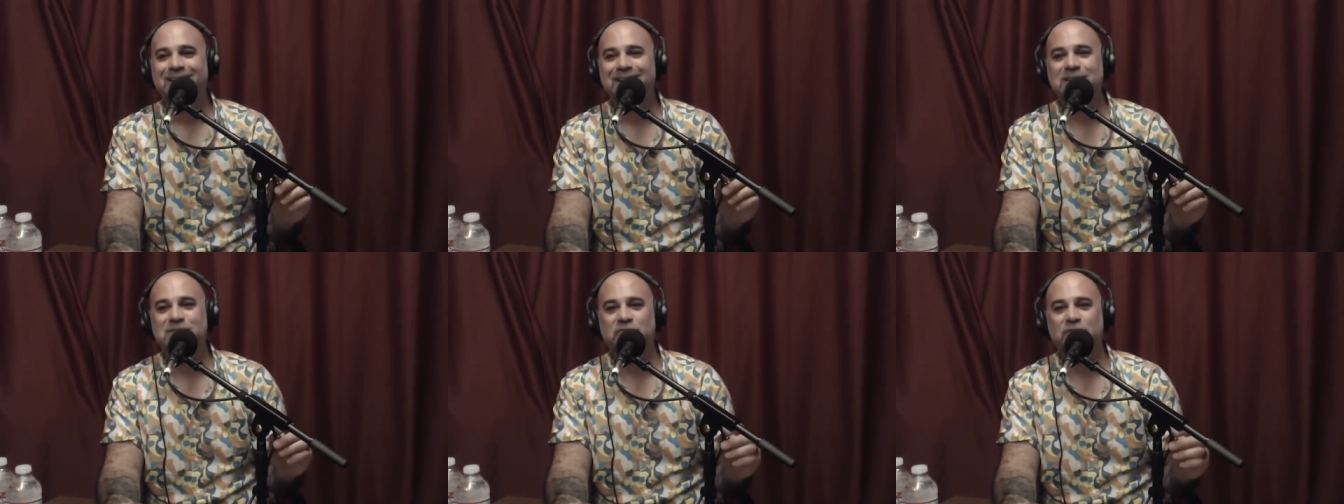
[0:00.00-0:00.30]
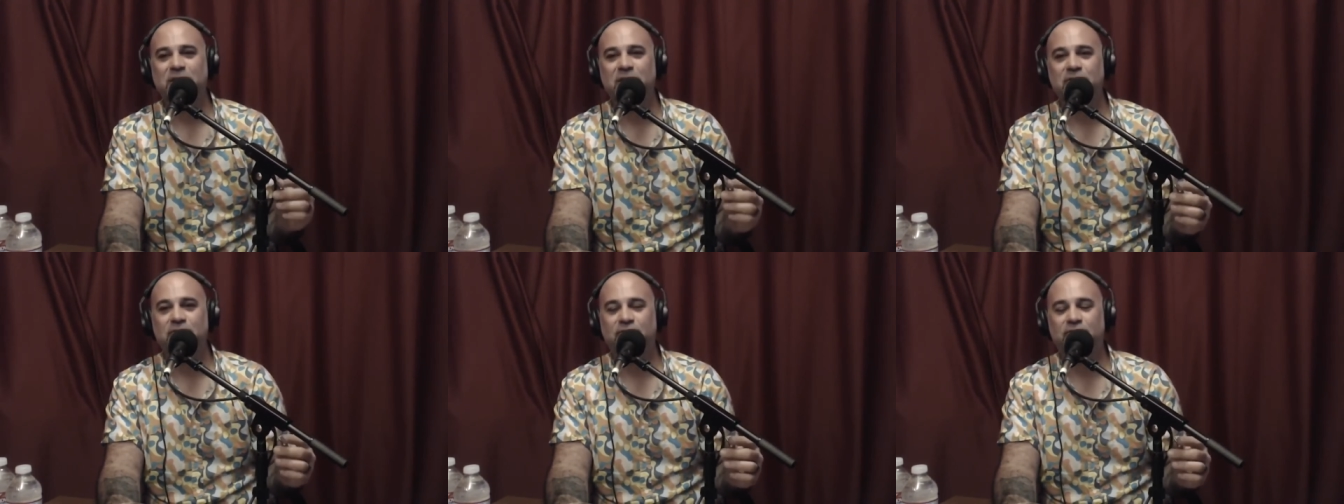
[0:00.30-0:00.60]
is
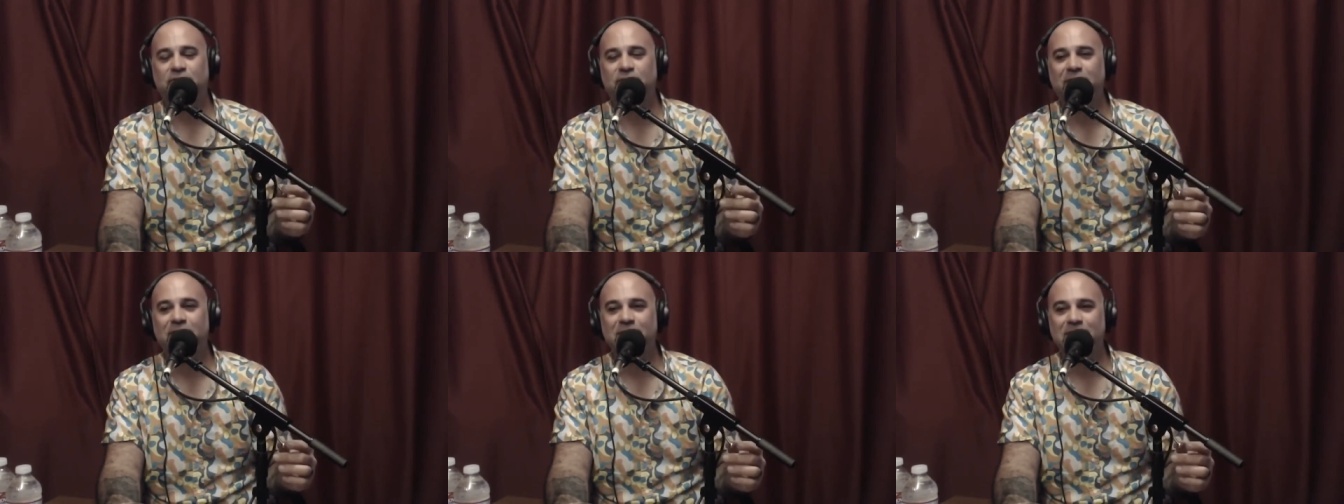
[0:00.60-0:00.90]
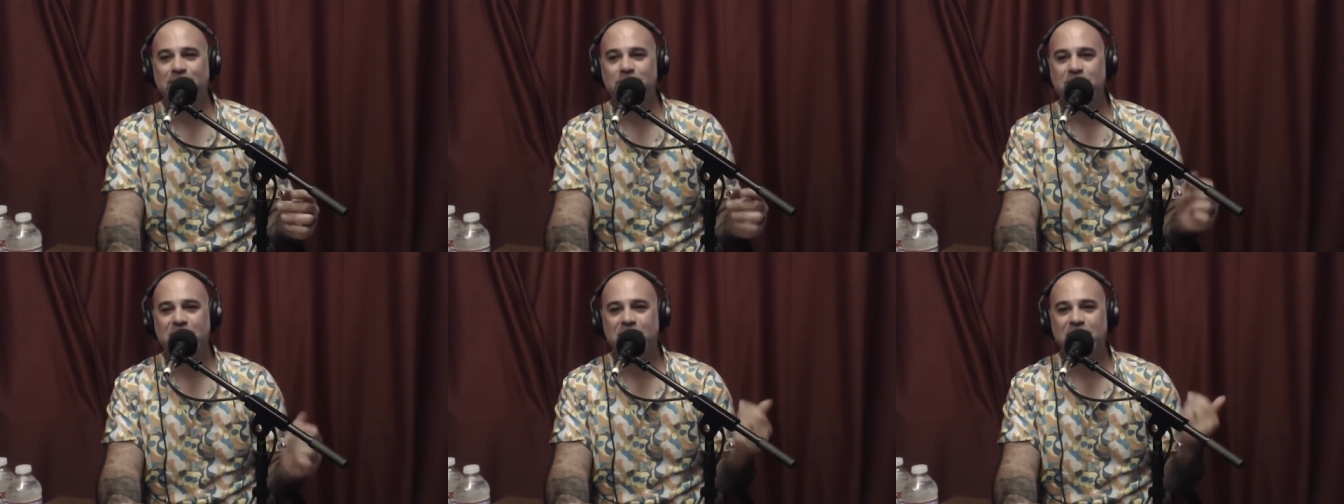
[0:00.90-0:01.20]
very
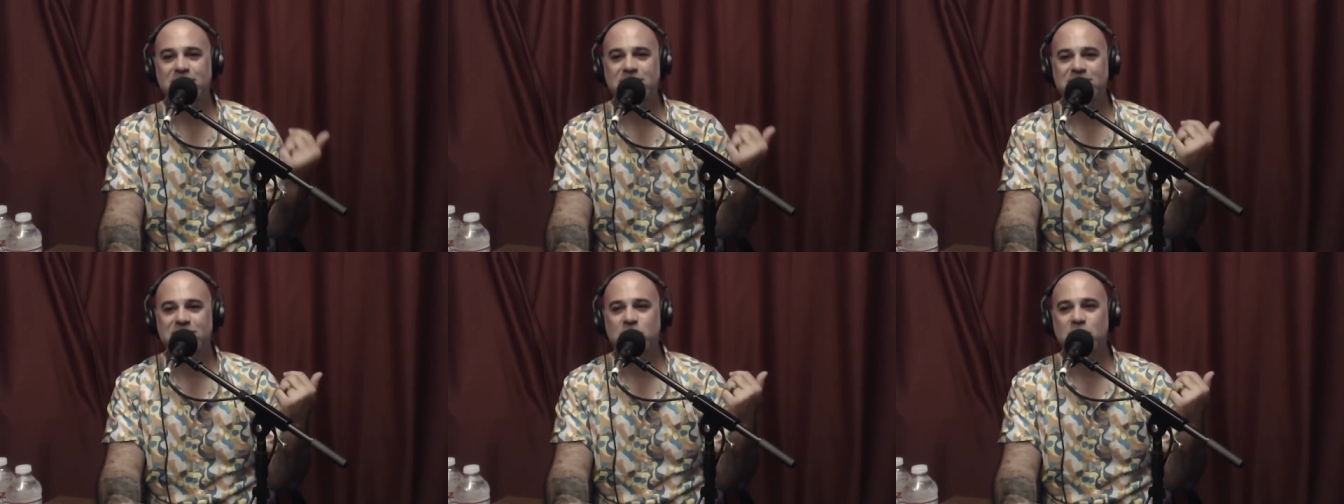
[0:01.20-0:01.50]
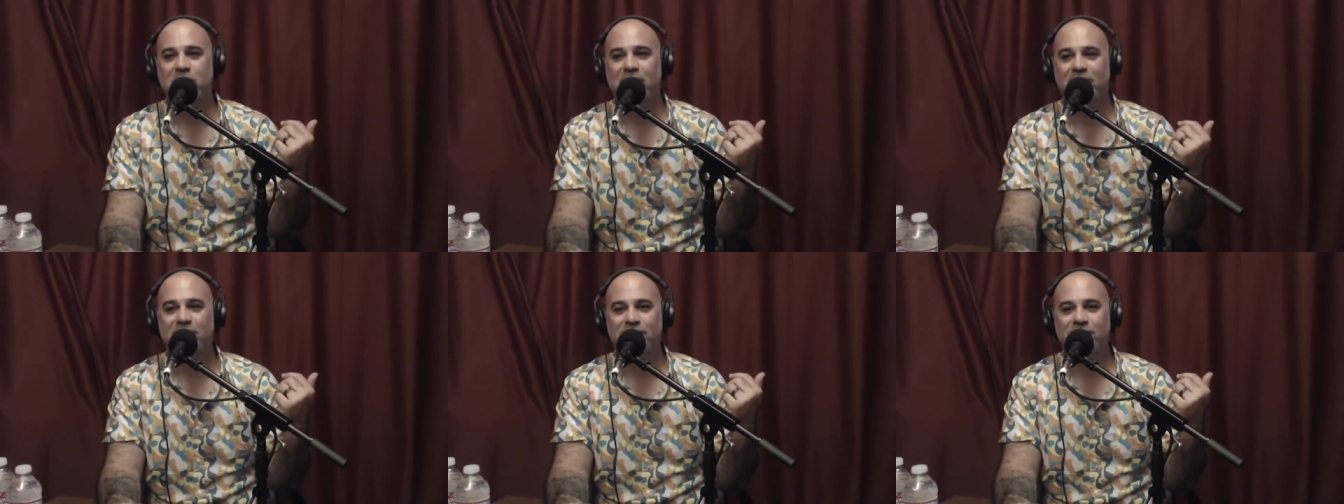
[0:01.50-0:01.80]
funny because
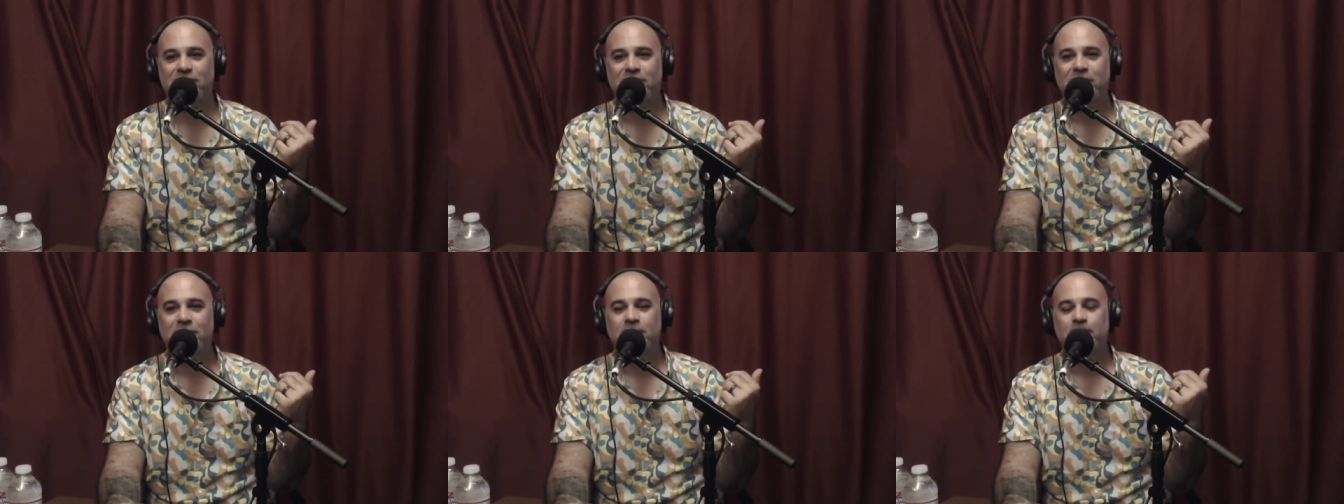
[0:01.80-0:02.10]
you have